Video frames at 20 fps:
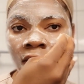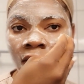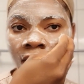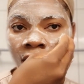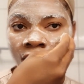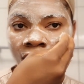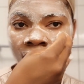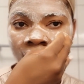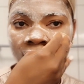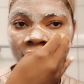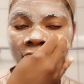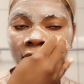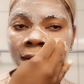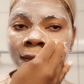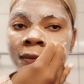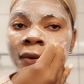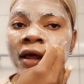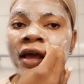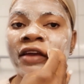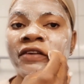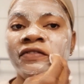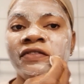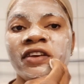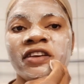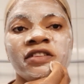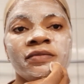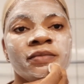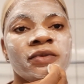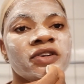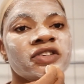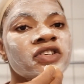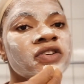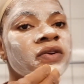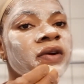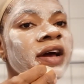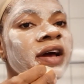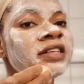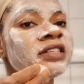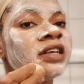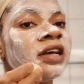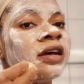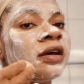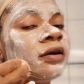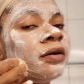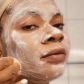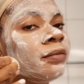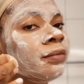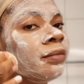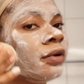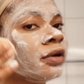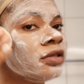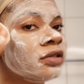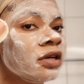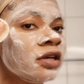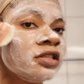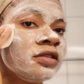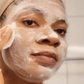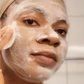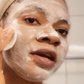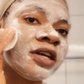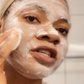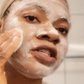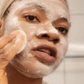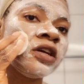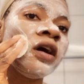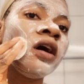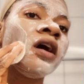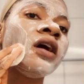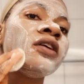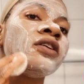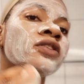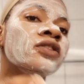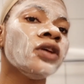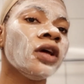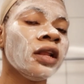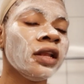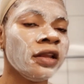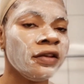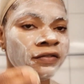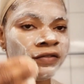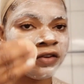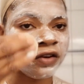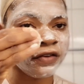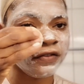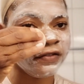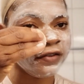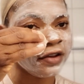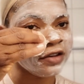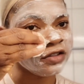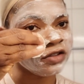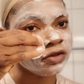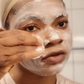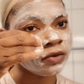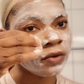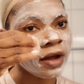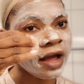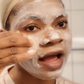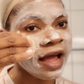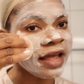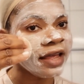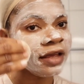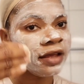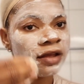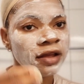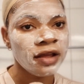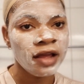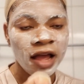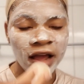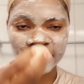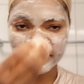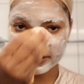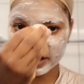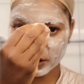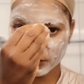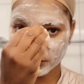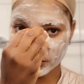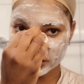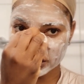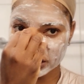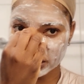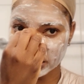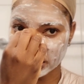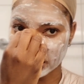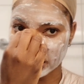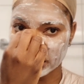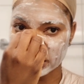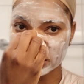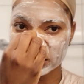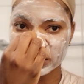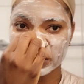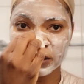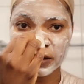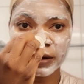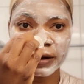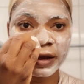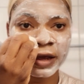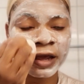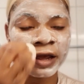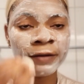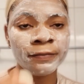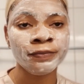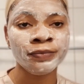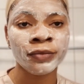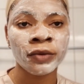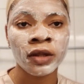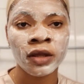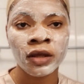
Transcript: or you can apply face moisturizer, but just make sure you don't leave your face dry after washing it, okay?